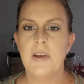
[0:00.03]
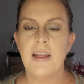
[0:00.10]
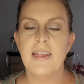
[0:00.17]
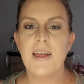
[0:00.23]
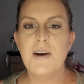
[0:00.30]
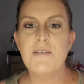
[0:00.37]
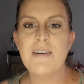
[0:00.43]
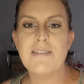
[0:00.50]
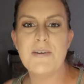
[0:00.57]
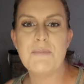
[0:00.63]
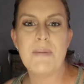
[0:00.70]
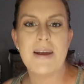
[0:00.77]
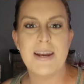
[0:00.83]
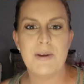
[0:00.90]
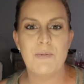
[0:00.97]
Hello
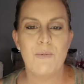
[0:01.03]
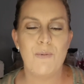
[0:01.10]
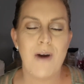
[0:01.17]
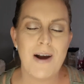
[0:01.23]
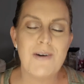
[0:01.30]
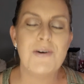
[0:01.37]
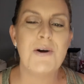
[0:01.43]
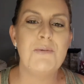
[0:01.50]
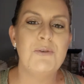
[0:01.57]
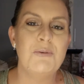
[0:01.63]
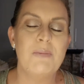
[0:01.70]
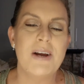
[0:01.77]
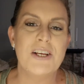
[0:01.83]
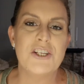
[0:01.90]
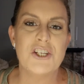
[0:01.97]
everybody, welcome
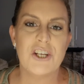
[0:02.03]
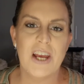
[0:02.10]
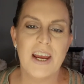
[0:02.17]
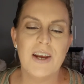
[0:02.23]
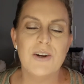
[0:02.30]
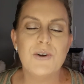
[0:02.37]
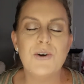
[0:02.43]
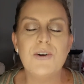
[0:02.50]
to my channel.